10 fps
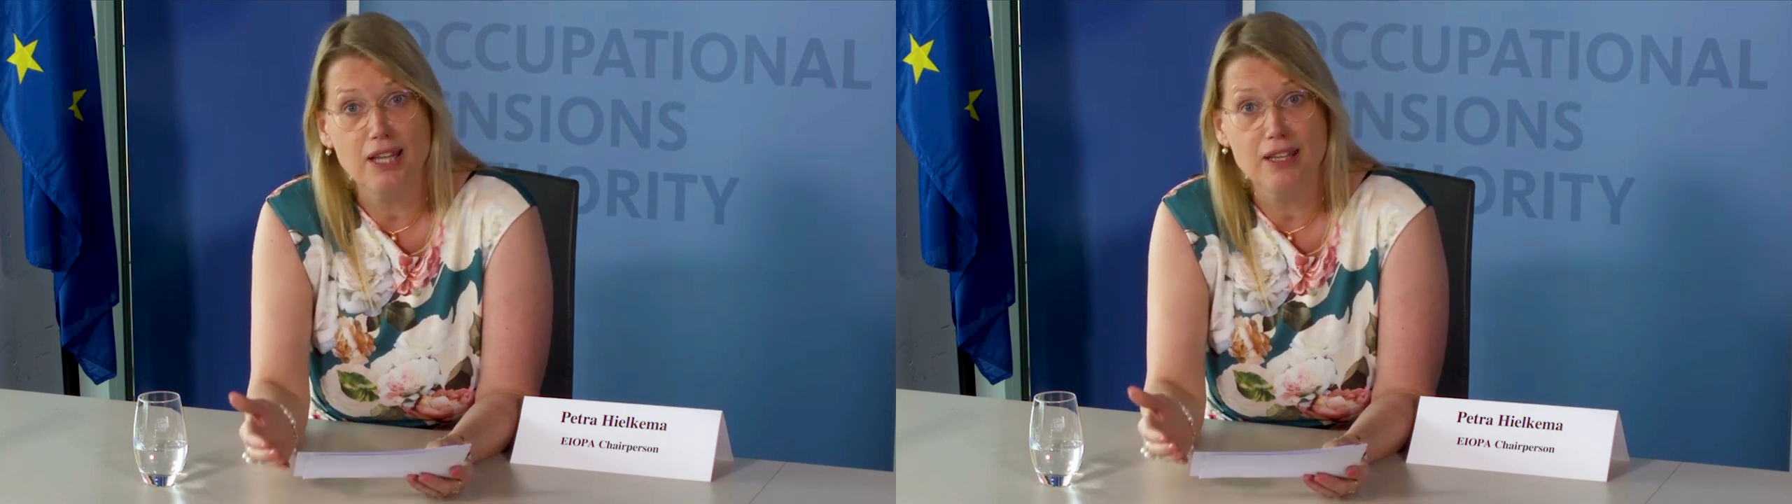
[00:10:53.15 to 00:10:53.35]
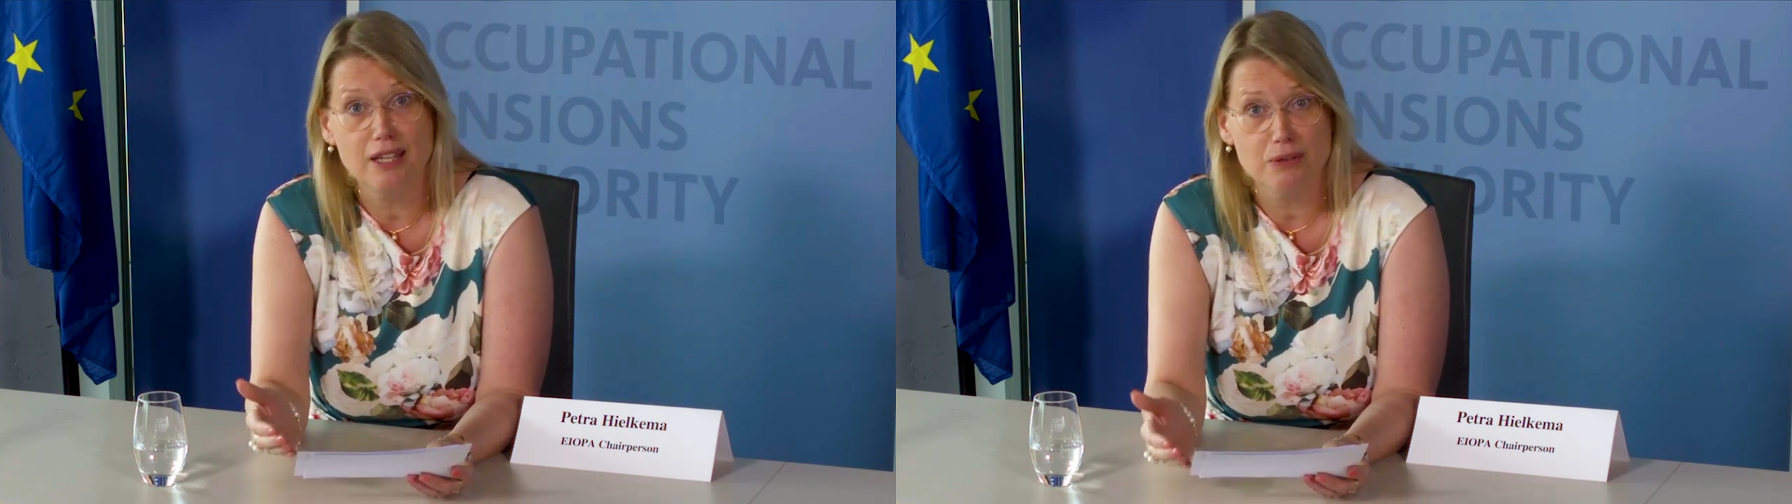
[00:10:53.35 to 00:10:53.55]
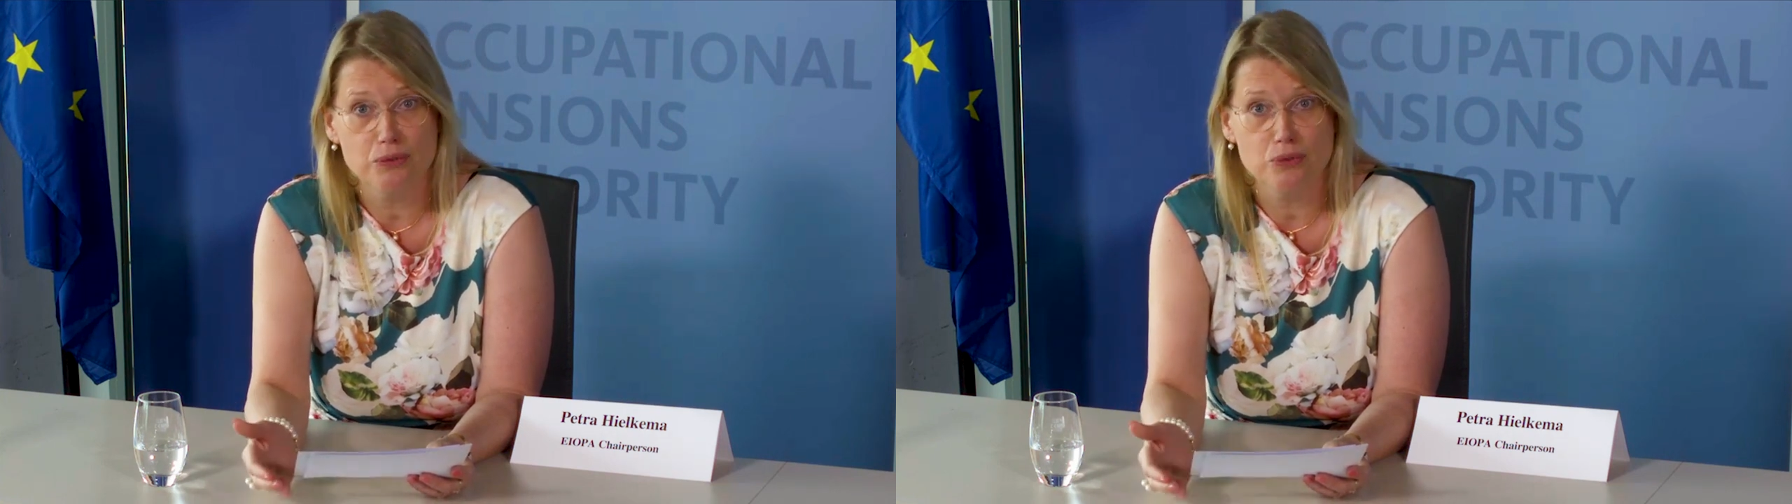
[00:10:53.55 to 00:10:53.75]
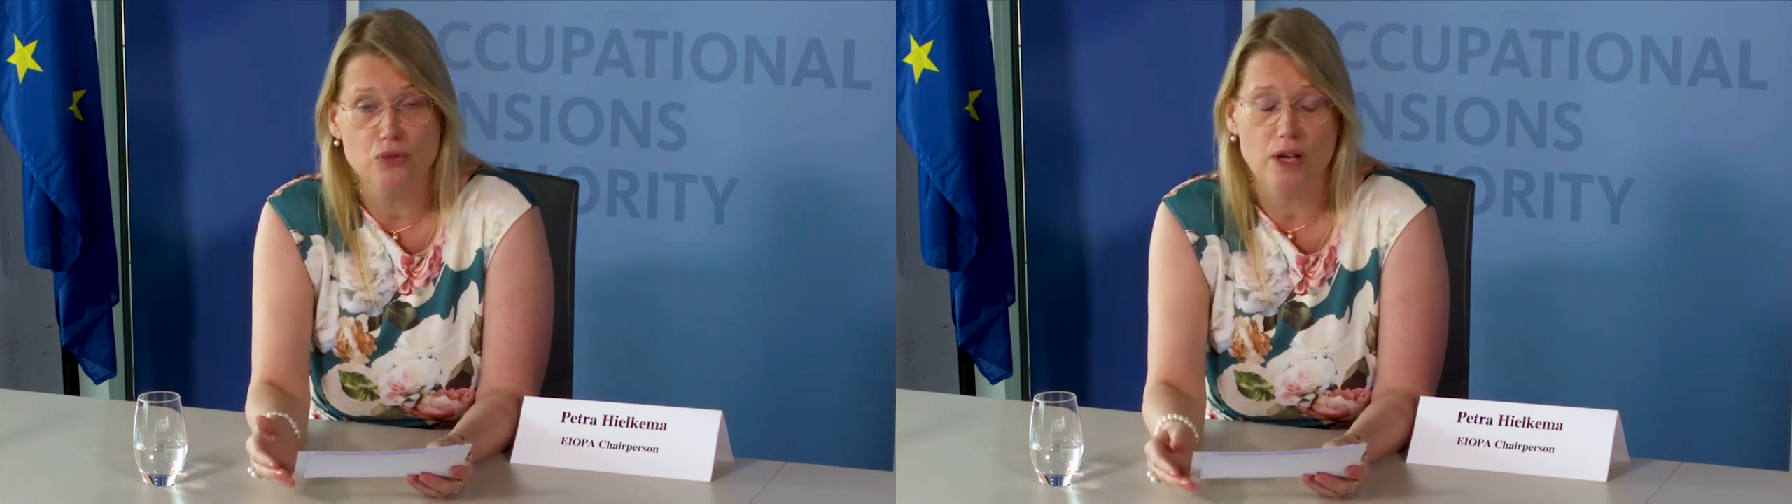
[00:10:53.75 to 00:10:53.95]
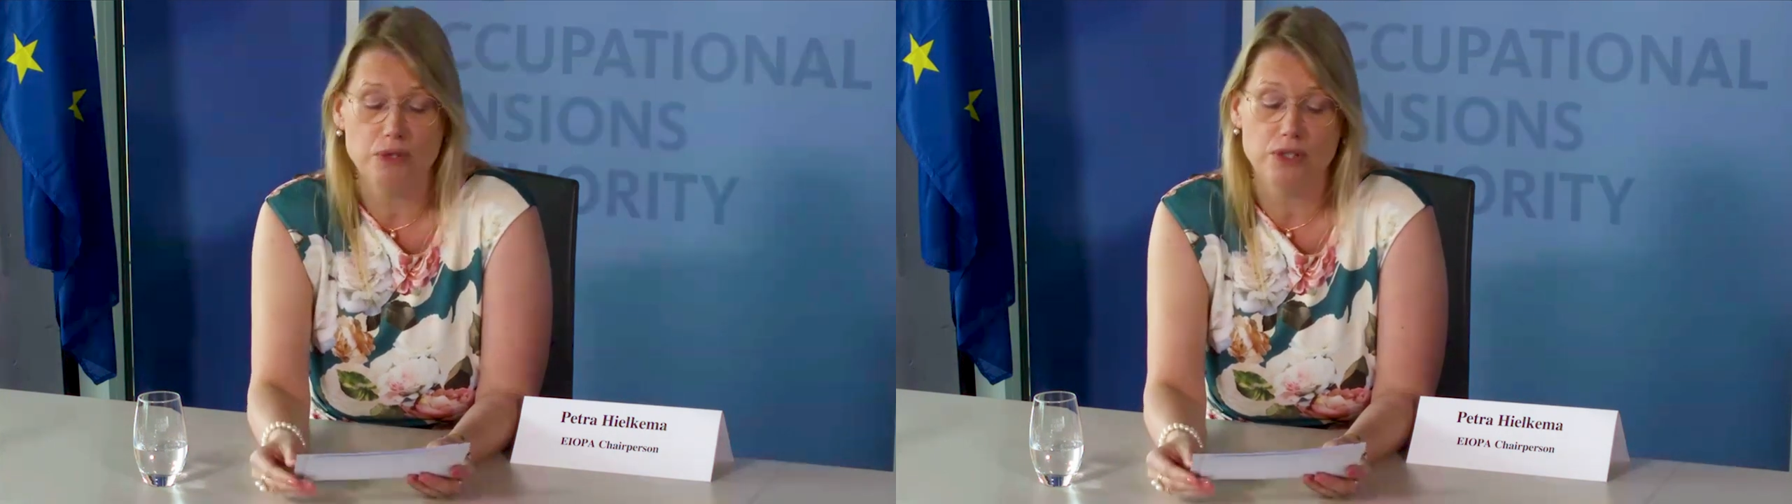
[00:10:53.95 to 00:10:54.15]
and therefore
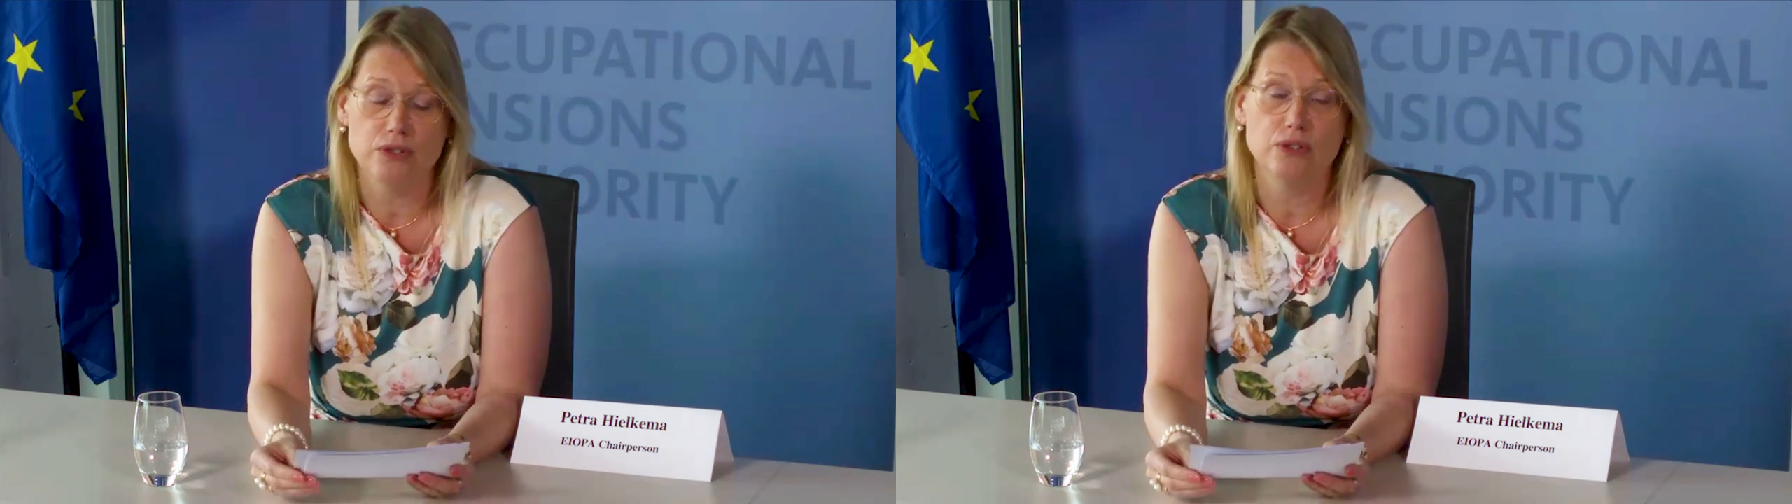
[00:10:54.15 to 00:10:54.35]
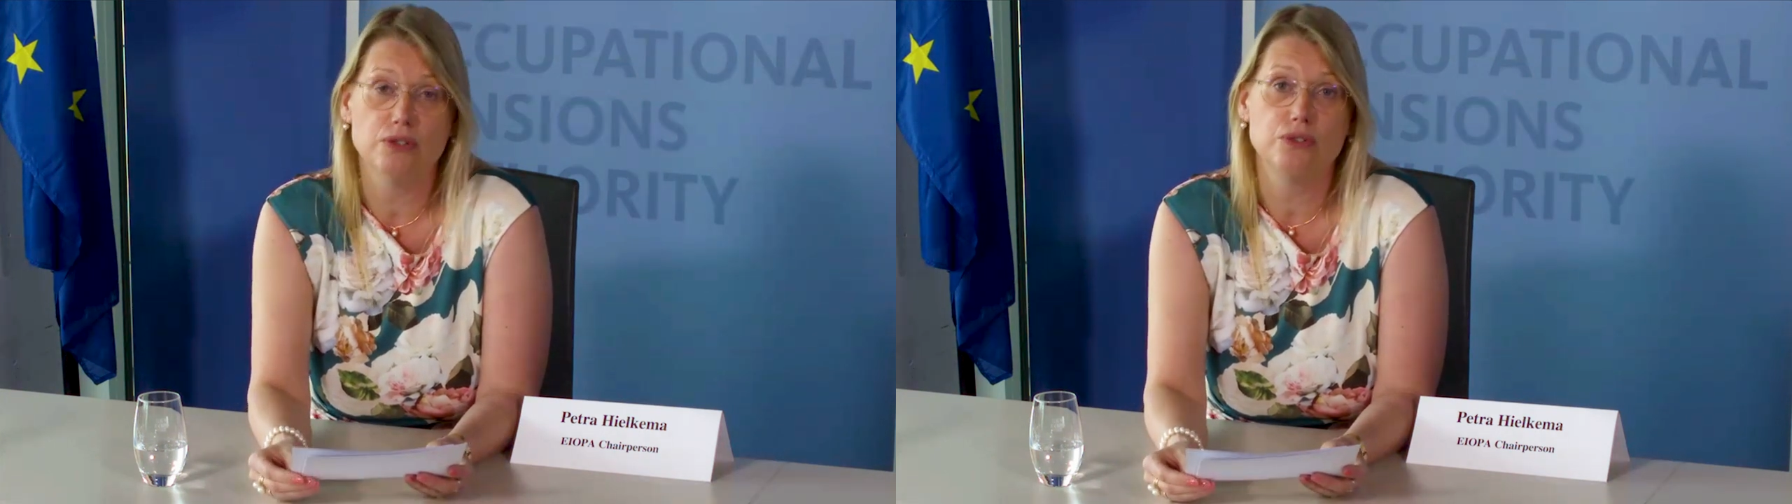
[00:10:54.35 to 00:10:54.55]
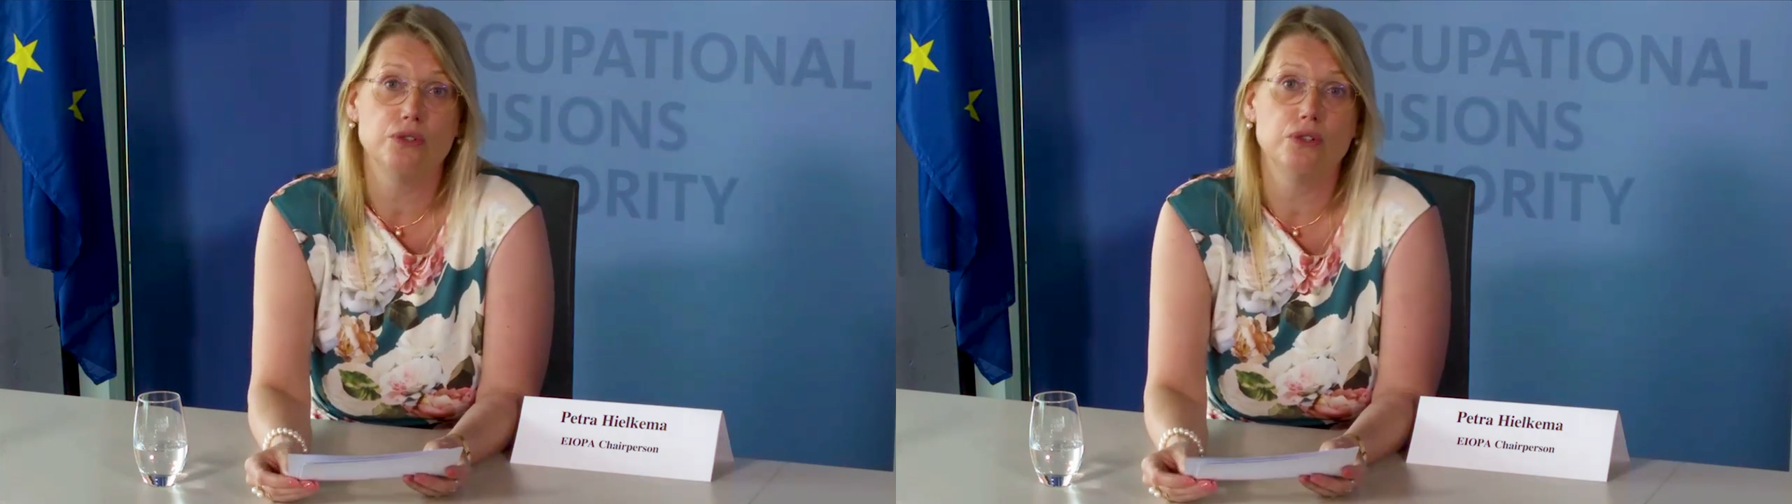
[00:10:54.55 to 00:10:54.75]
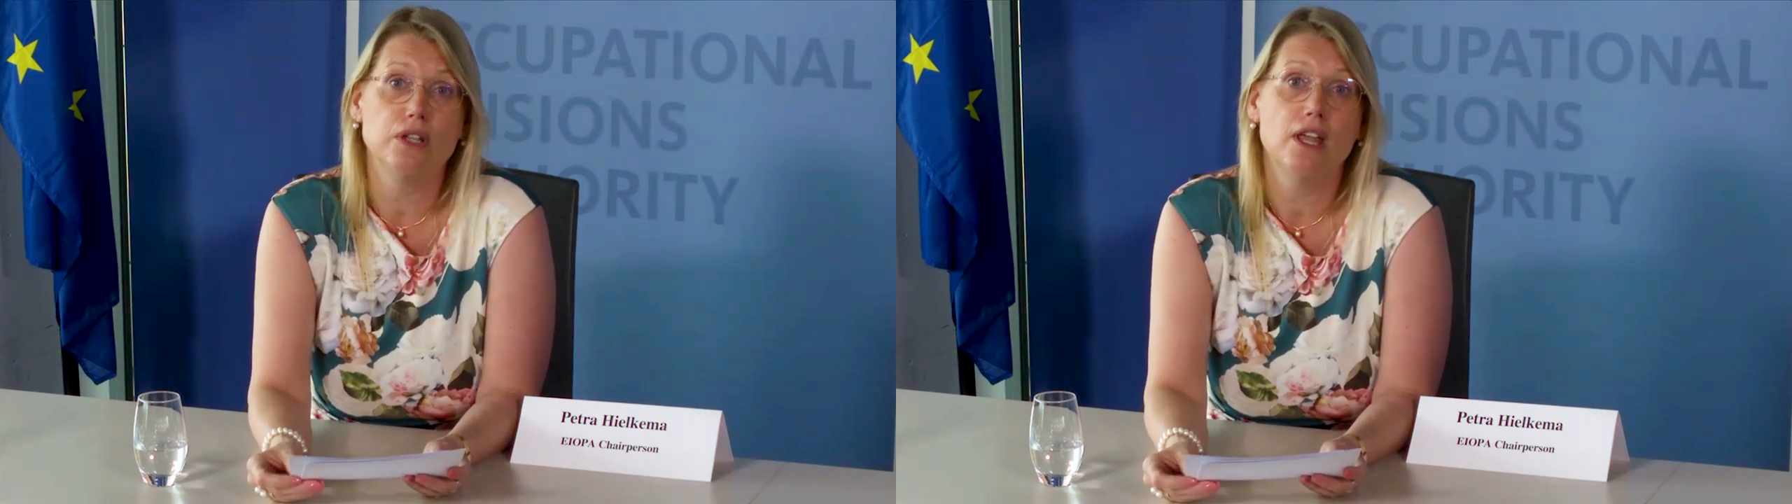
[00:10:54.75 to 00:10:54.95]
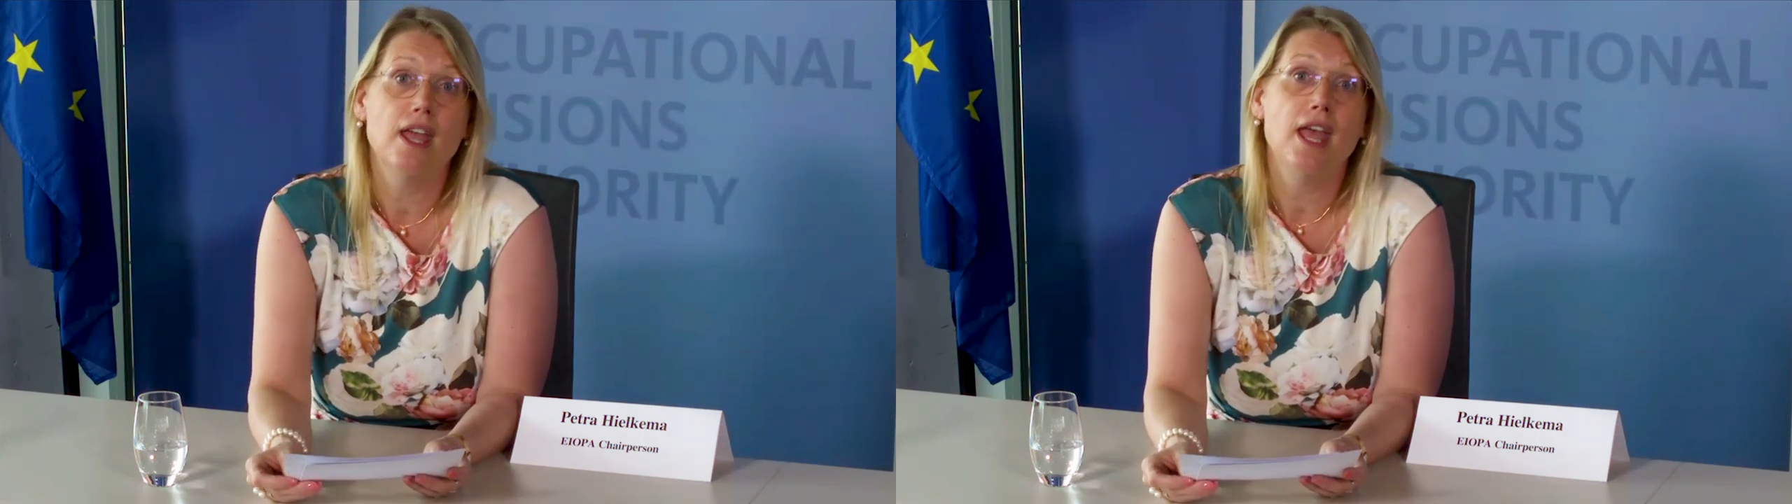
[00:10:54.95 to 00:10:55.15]
drought is a concern.